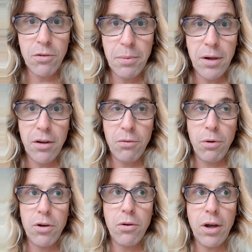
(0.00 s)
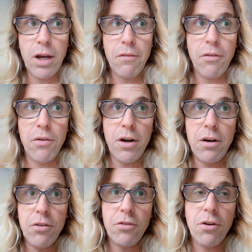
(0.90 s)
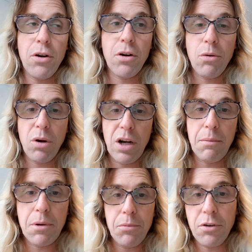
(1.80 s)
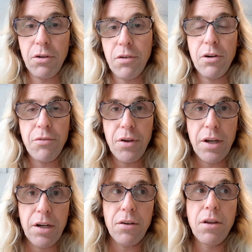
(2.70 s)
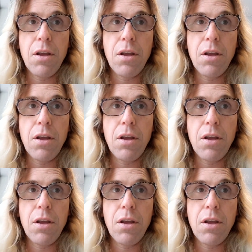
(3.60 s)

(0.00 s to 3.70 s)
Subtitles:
because when you have a very strong quantum observer effect,